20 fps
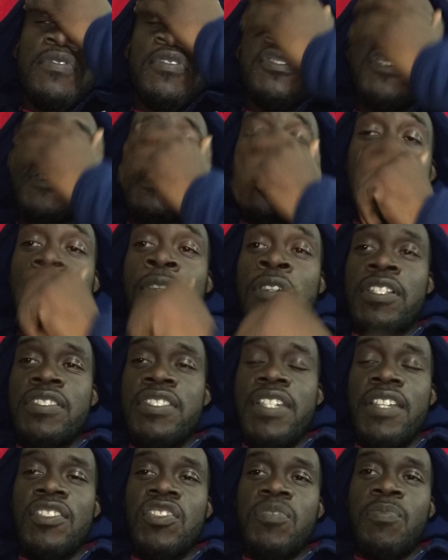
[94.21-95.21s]
You know,
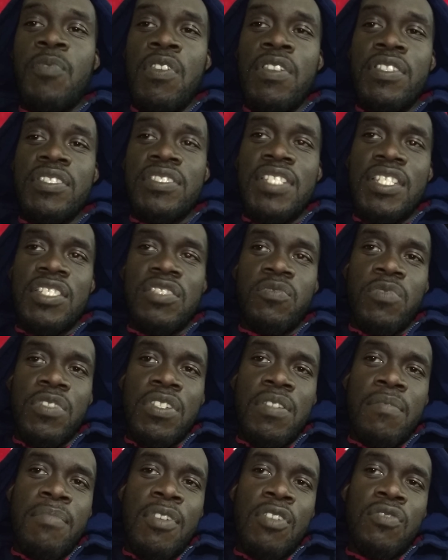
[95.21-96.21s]
another sparring session with
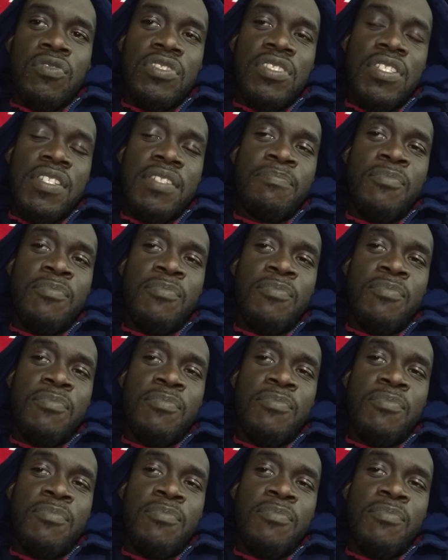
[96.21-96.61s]
Gambosa.